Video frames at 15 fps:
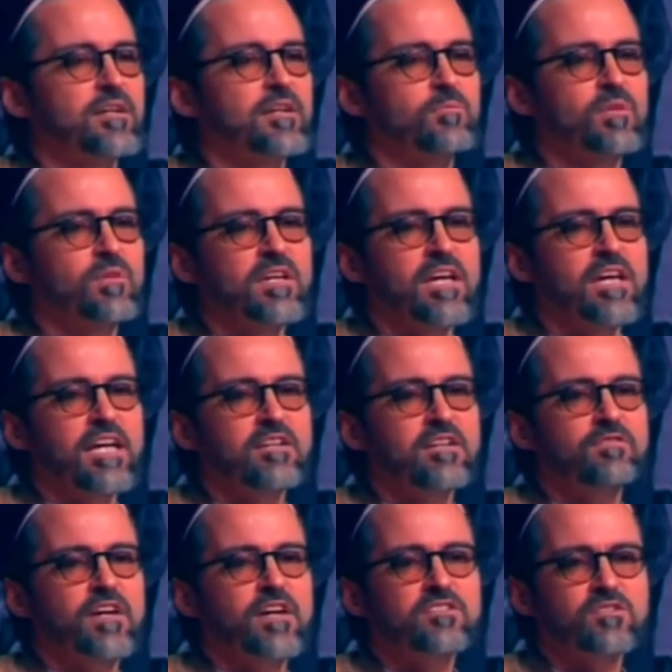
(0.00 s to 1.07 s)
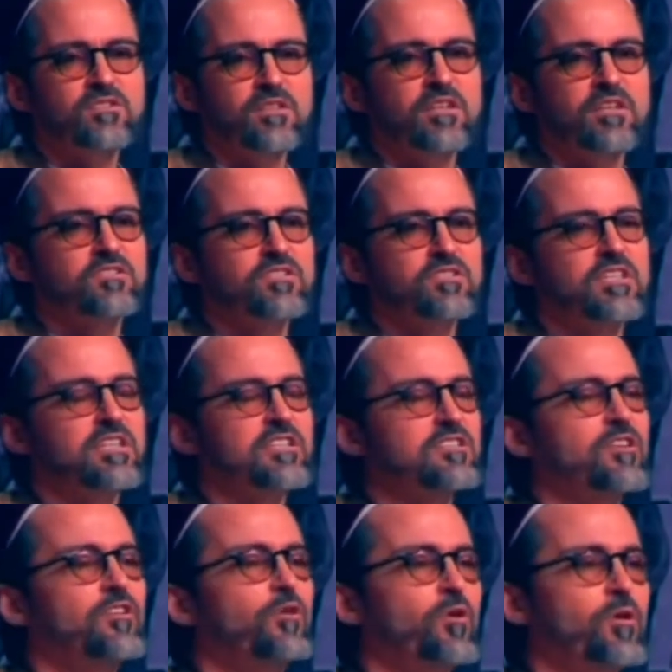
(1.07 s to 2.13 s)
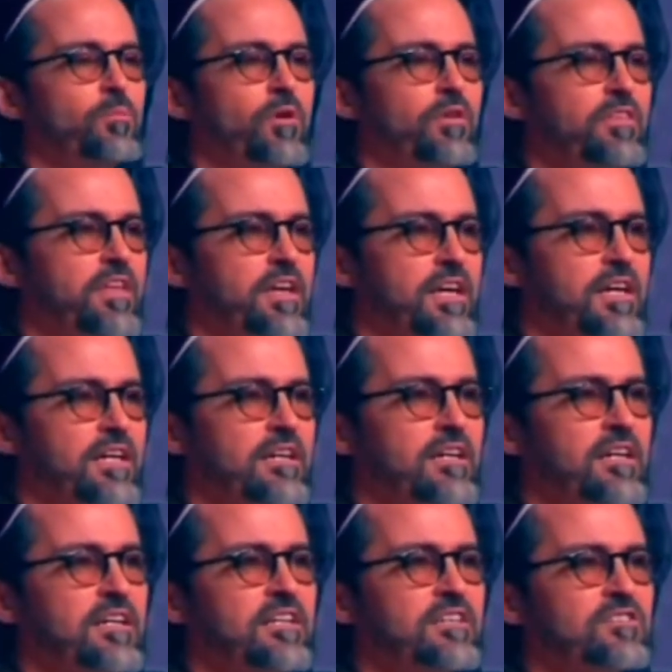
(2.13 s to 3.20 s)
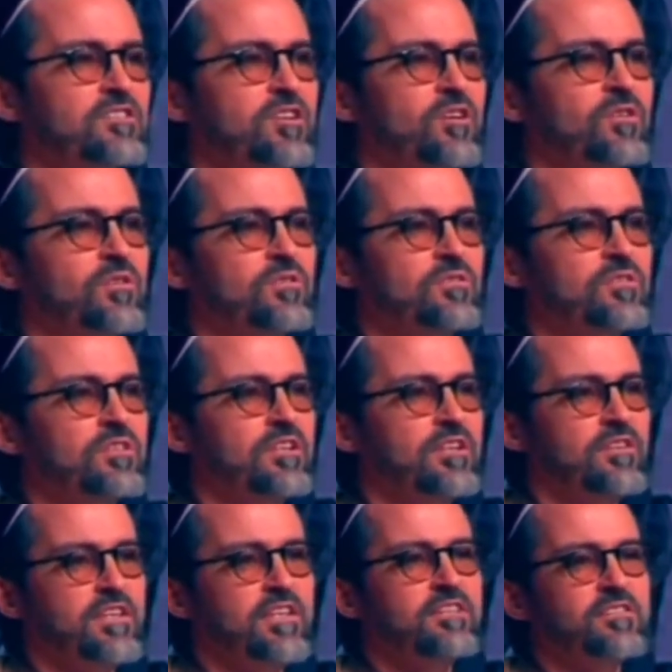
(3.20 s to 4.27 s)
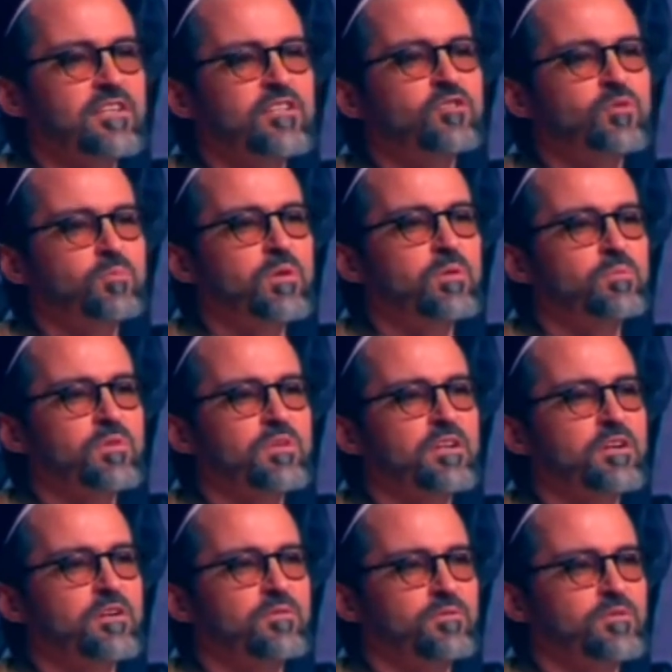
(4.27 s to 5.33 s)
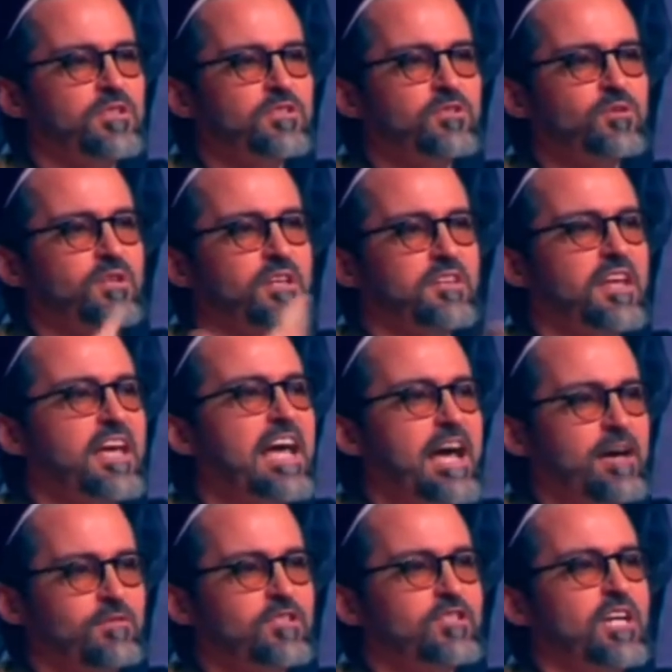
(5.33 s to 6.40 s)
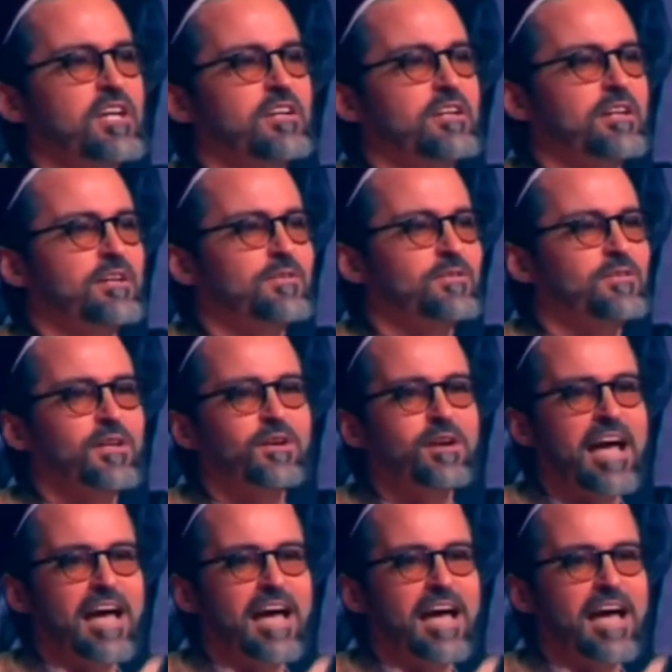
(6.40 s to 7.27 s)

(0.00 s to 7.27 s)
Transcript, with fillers: them, and eventually they'll see it as a normal thing. So th these, these are people that are literally, they have agendas. They're,